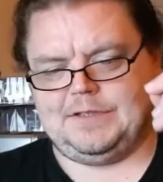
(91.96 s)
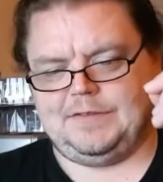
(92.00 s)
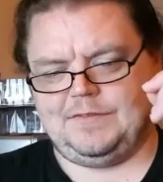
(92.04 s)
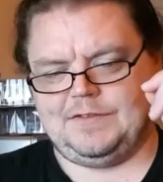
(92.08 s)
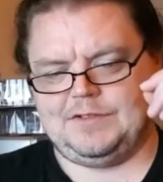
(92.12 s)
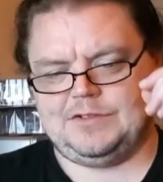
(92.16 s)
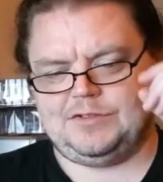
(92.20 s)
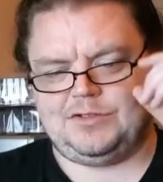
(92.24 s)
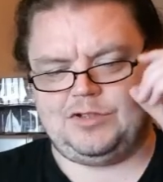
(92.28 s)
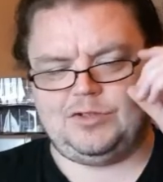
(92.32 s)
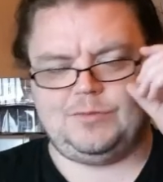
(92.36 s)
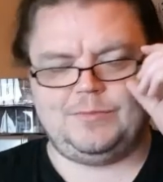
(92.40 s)

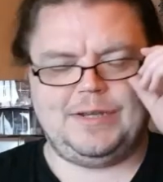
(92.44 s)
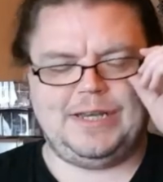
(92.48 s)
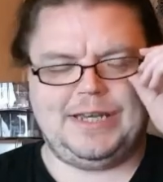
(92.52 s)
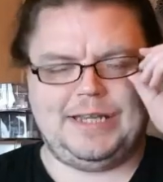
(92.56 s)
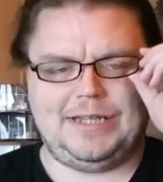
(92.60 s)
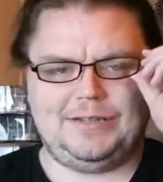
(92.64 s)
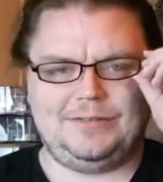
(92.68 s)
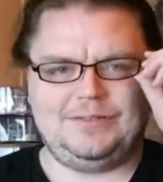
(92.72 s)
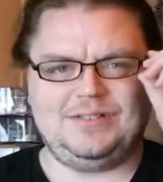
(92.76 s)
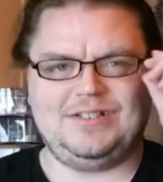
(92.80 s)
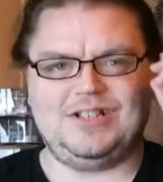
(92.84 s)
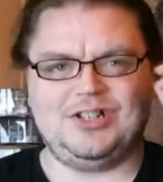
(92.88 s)
there's too
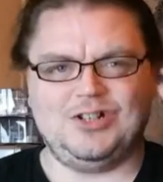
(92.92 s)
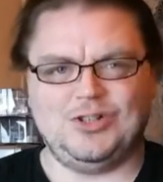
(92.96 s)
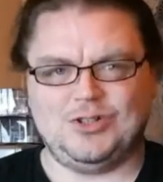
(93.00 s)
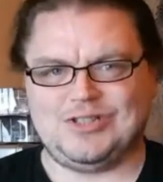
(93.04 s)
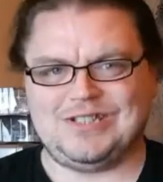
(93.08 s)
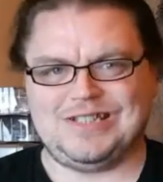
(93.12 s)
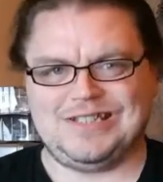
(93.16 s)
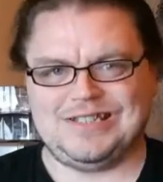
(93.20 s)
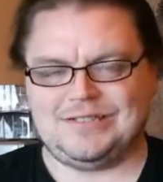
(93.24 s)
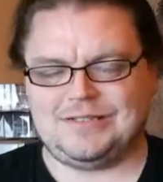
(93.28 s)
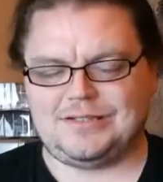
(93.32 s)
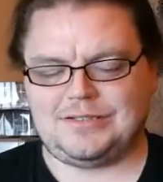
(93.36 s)
many
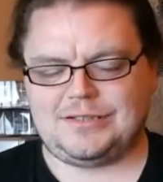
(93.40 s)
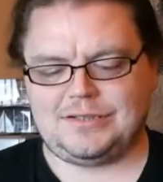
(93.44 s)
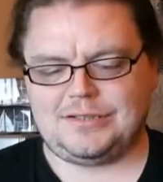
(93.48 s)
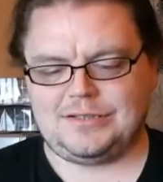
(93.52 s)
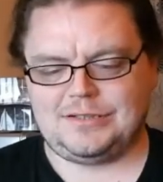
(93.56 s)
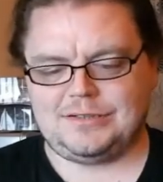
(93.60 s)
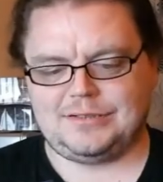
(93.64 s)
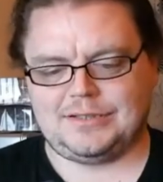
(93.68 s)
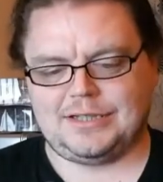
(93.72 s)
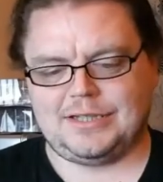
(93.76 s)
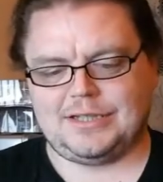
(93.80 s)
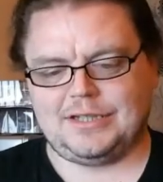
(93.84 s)
U's,
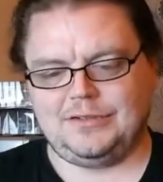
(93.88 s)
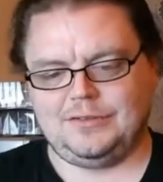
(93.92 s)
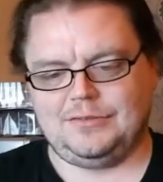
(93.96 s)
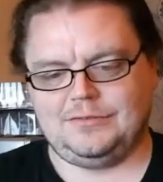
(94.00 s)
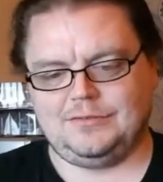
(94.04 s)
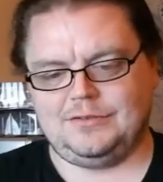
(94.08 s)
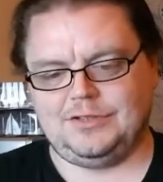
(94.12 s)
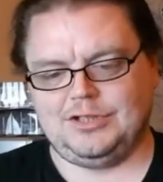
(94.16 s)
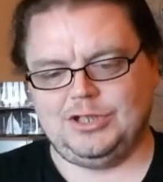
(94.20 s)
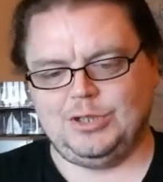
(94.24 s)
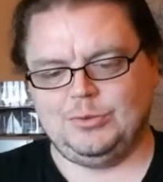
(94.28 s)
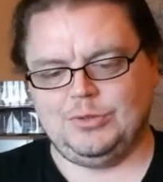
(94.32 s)
like
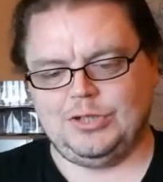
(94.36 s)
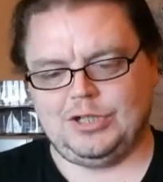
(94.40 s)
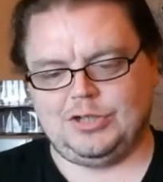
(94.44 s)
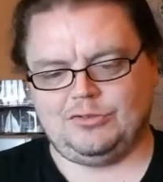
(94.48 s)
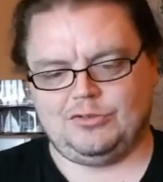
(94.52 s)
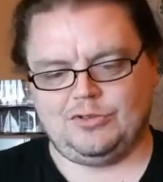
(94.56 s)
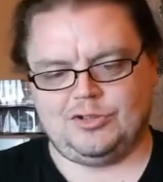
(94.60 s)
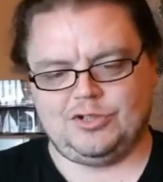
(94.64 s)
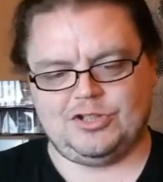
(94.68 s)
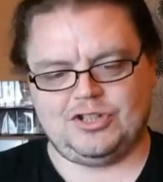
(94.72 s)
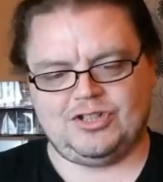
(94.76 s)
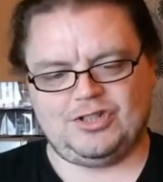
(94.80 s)

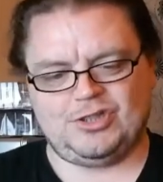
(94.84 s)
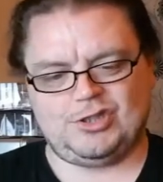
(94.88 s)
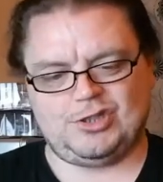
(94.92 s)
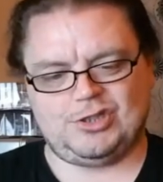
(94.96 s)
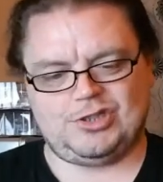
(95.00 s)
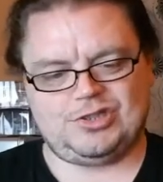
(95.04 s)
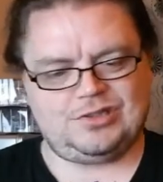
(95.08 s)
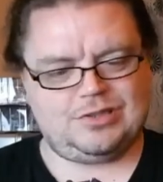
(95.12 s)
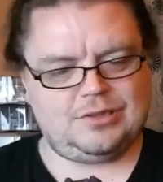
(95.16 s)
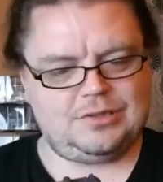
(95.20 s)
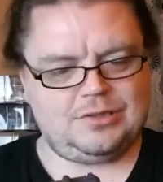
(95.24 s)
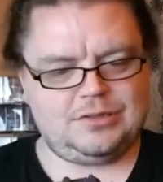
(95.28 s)

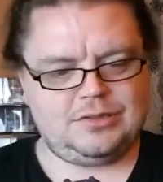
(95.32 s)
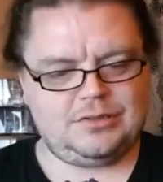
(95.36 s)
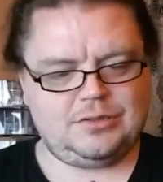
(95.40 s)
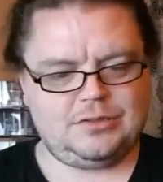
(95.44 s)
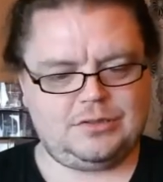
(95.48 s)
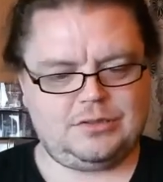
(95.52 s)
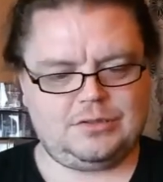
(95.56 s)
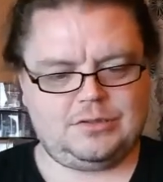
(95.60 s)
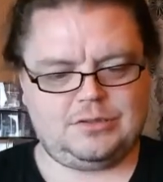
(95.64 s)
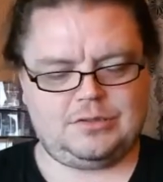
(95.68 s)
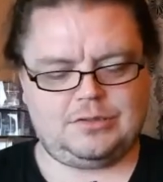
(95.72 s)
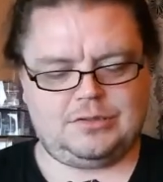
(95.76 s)
Unicronus,
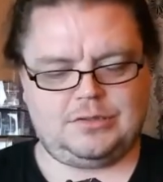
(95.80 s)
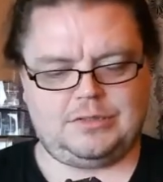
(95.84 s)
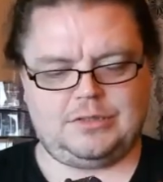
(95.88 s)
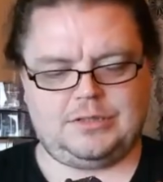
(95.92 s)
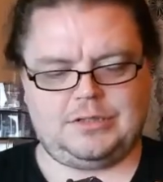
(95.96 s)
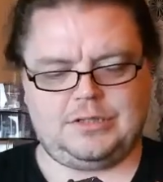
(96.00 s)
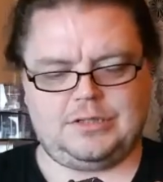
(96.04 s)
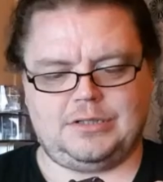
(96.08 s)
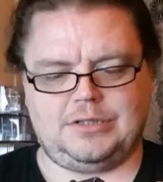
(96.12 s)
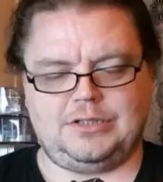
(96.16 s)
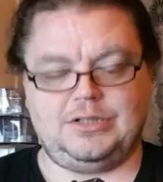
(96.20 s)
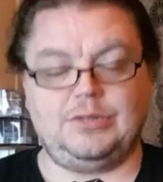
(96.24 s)

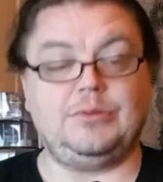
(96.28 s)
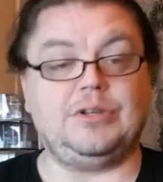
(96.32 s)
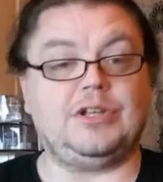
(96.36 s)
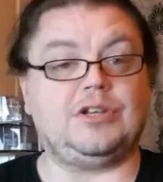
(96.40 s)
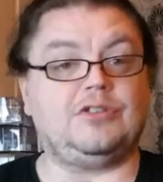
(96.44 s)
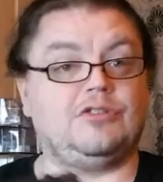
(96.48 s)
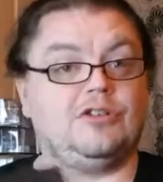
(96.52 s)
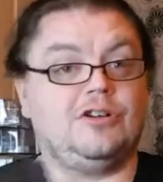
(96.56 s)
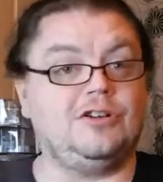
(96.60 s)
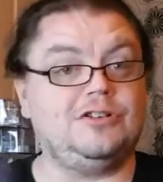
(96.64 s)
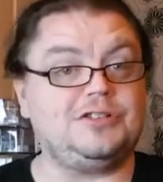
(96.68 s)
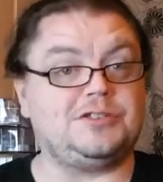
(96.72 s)

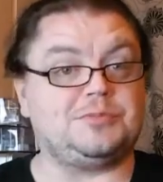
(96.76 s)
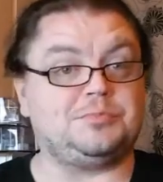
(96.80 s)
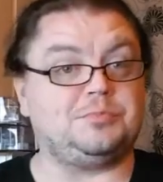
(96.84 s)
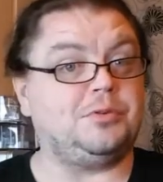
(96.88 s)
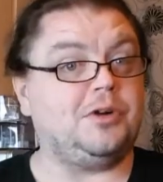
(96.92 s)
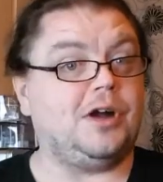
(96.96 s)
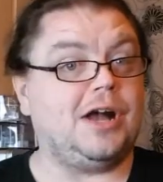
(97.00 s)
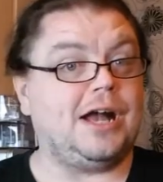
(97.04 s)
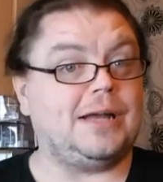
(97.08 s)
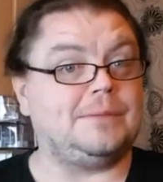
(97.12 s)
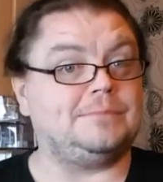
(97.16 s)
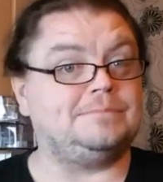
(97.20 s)
Unicronus
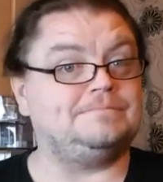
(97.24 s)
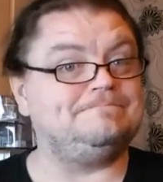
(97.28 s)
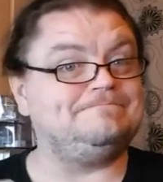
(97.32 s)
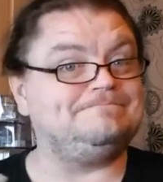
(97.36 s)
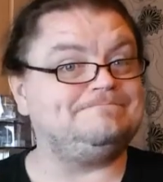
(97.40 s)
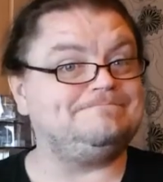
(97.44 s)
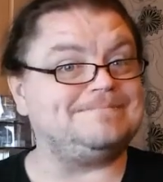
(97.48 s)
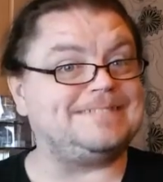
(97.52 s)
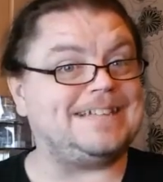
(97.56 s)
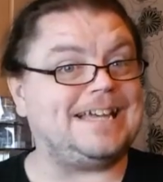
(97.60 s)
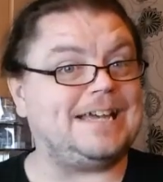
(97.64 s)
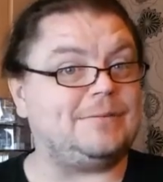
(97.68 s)
Prime.
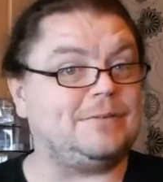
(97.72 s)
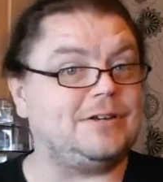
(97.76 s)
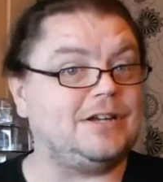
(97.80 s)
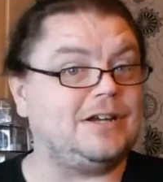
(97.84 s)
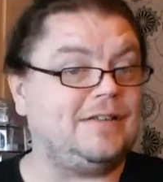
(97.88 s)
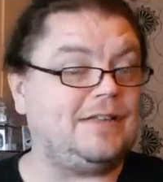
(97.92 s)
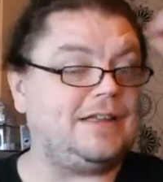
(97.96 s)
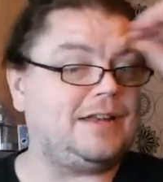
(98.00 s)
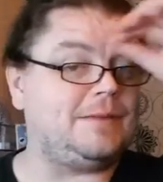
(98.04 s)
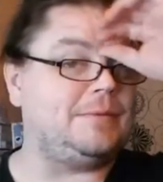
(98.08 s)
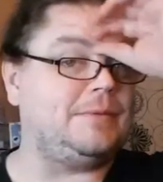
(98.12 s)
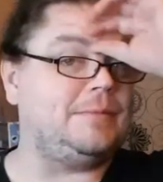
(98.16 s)
There we go,
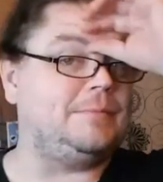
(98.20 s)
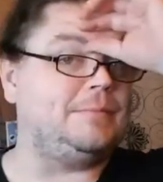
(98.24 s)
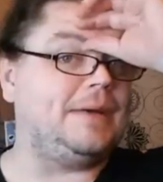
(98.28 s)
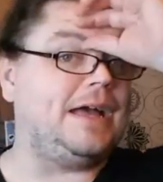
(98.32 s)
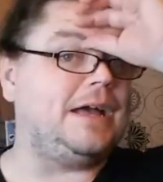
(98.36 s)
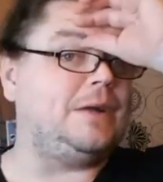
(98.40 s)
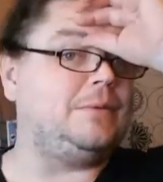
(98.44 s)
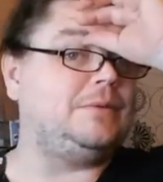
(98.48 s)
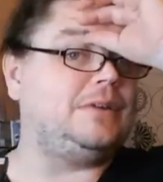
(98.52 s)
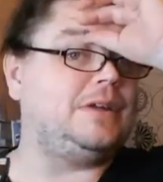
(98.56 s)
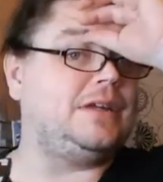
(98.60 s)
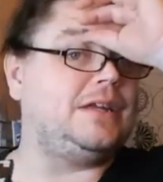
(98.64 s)
that'd have been
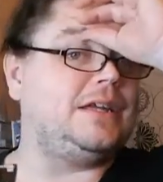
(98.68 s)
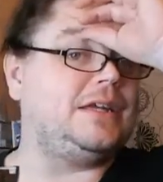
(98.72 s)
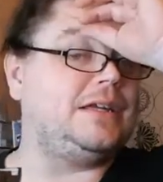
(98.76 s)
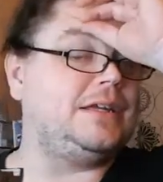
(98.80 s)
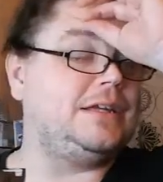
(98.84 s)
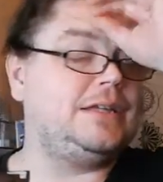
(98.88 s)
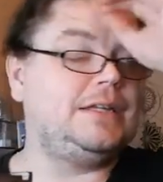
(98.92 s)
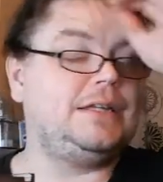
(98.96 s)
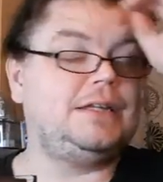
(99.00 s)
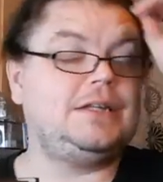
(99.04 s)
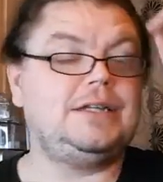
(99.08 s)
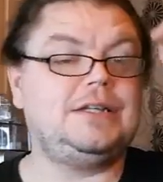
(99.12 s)
better, wouldn't it?
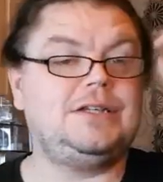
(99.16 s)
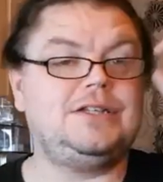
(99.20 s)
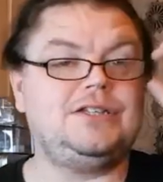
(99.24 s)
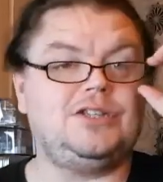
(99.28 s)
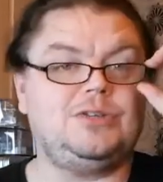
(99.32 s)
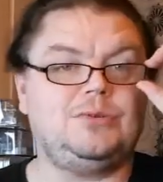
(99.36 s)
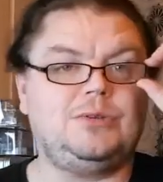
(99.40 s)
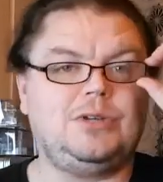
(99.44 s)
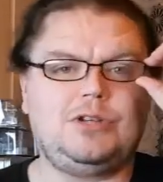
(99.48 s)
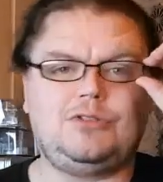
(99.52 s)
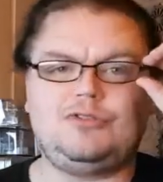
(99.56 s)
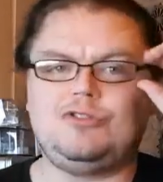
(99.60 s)

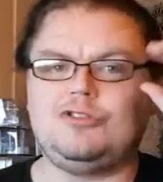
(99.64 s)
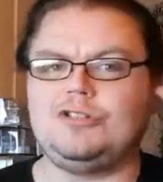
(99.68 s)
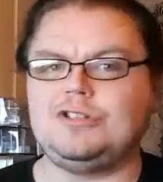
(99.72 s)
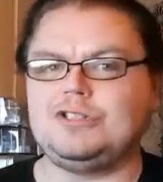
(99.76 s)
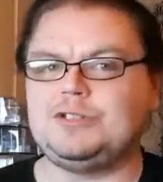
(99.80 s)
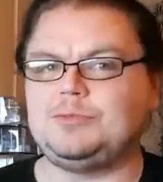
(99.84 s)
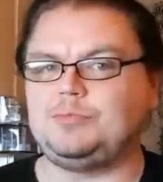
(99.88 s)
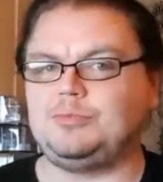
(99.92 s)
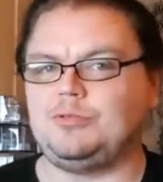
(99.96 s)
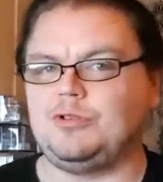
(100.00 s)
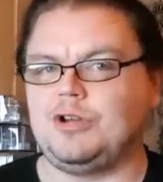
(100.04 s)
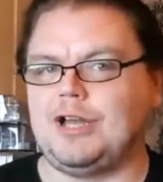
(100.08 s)

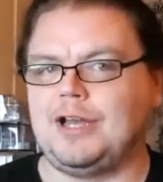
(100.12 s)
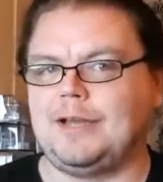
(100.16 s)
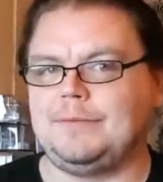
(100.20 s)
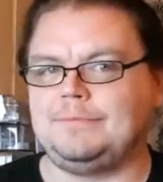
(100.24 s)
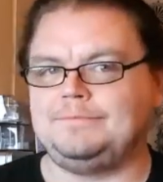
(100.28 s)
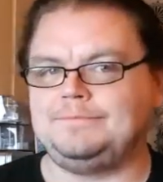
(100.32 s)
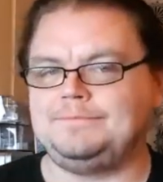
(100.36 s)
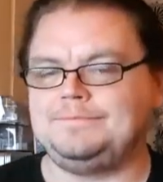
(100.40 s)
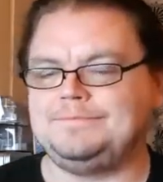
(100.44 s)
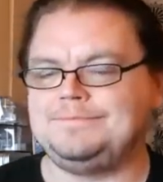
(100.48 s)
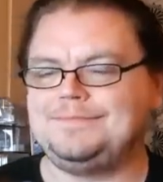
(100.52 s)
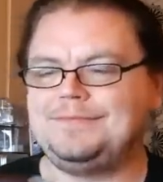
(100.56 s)
Unicronus
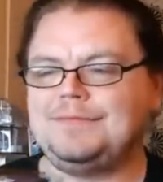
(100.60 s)
Prime.